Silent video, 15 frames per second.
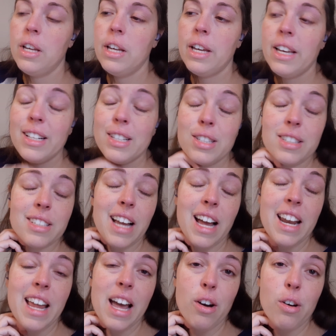it's
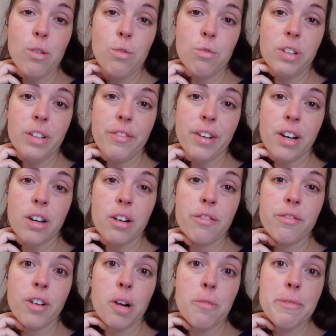kind of how living on a
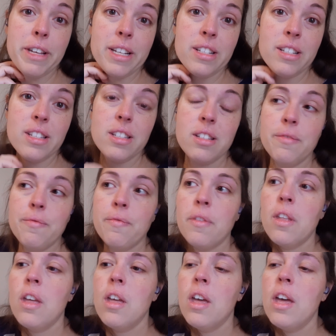farm is.
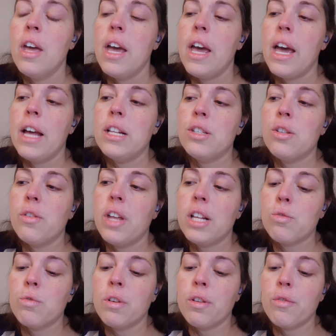And so
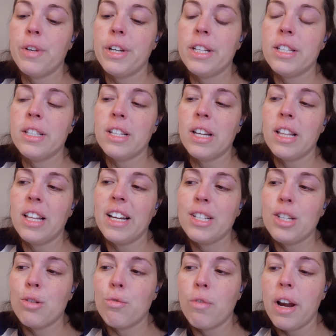that's one of the reasons I like
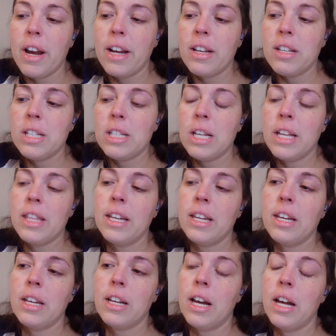to write, is I think
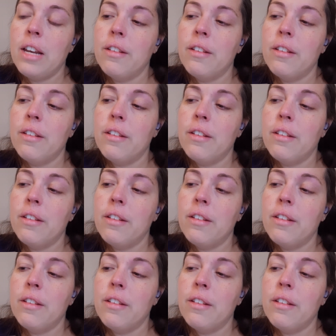it kind